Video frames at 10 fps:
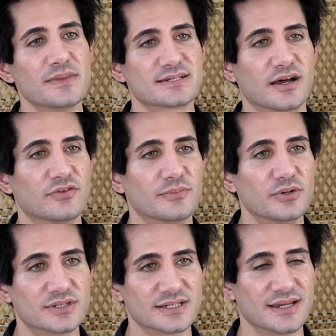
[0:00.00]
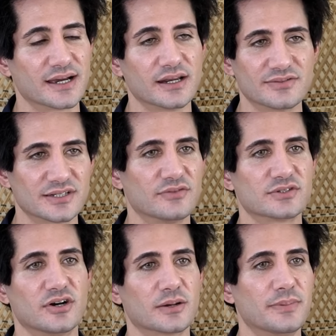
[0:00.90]
Self-abuse is negative
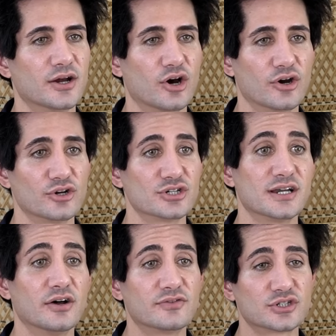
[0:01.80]
self-talk, being hard on yourself.